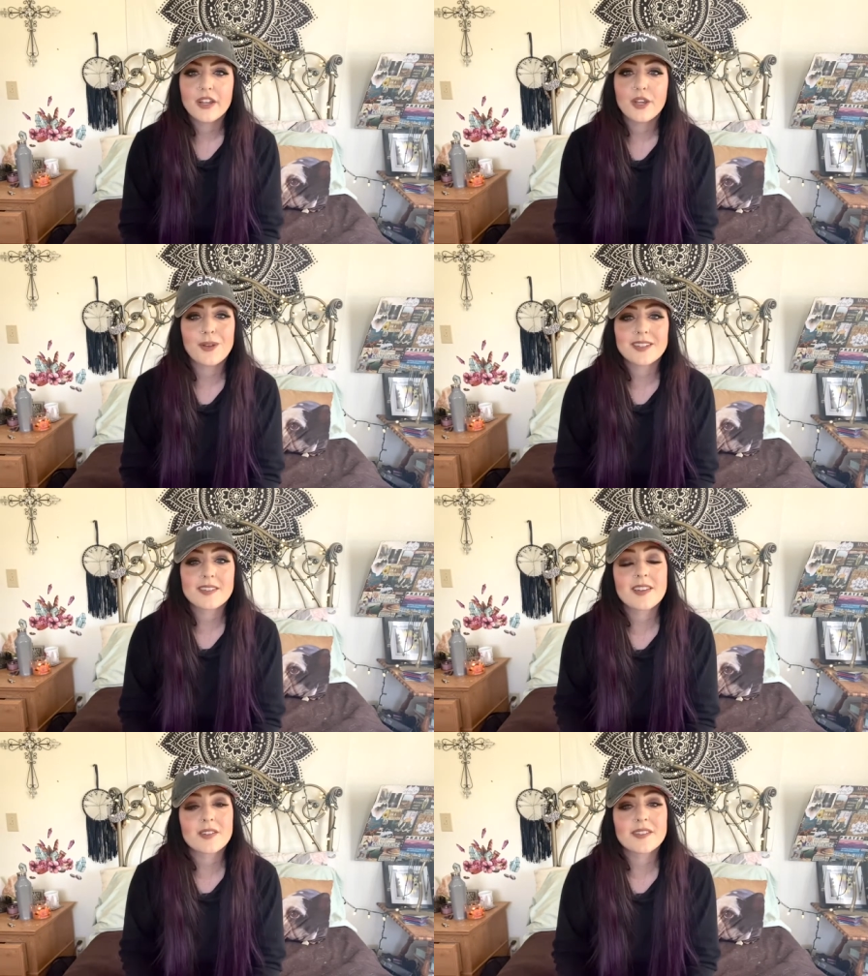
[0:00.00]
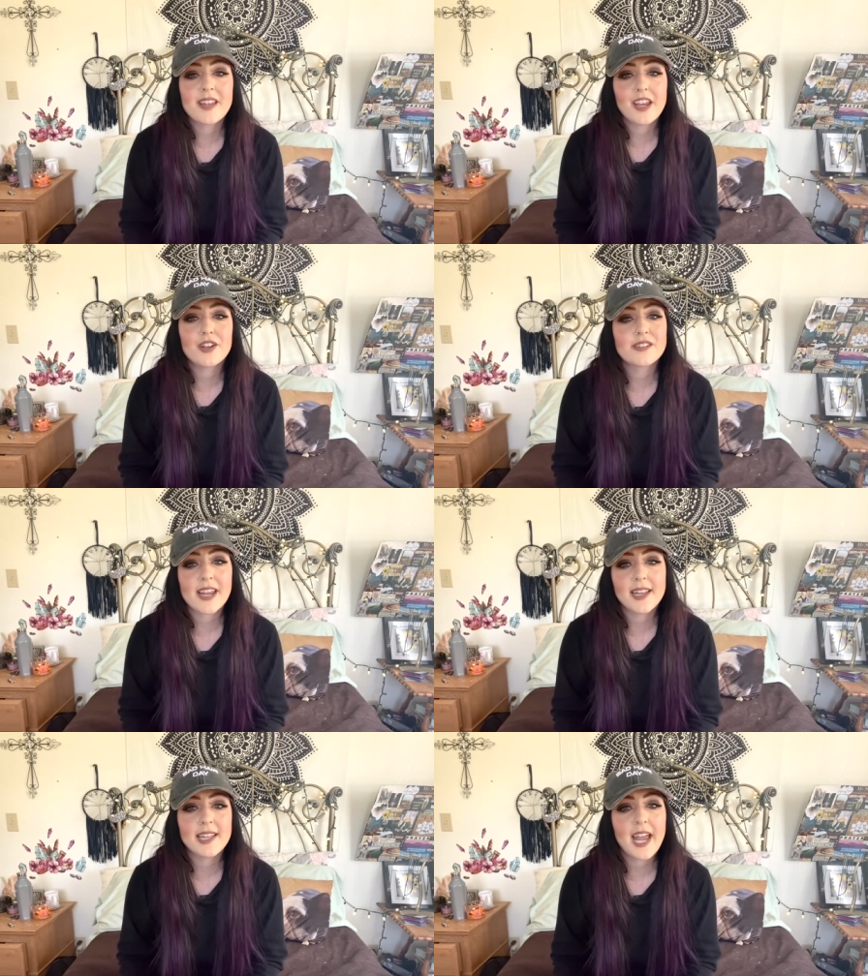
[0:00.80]
You can still say your
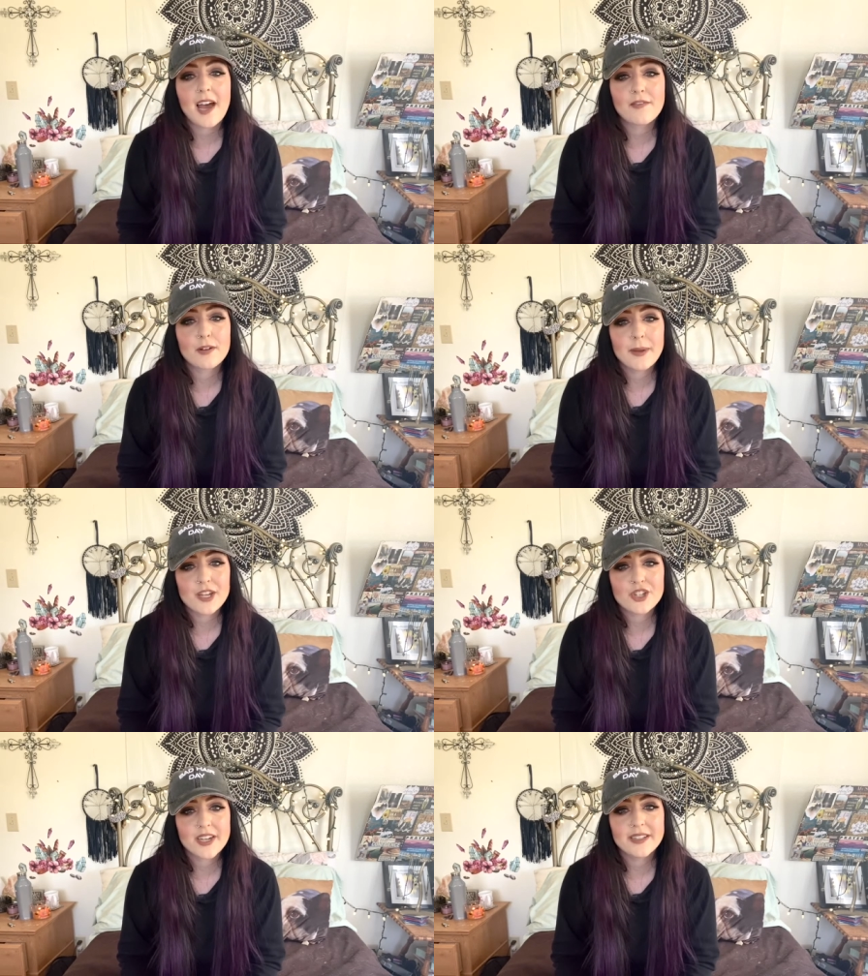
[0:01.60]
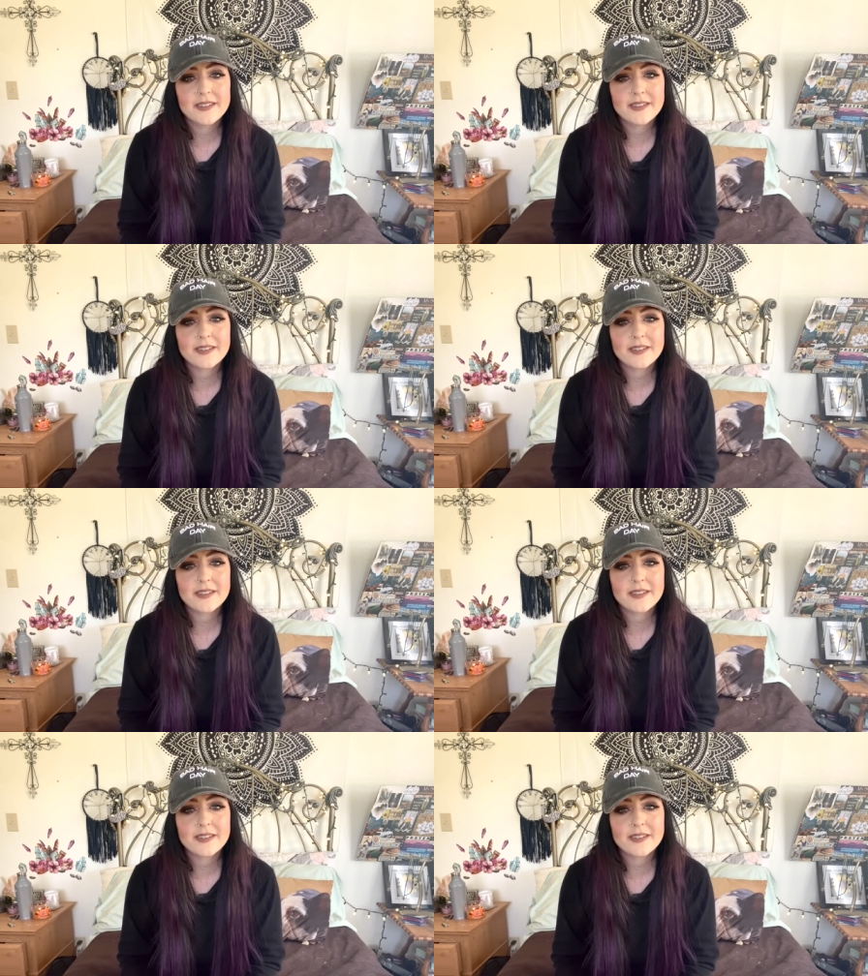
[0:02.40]
daily affirmations.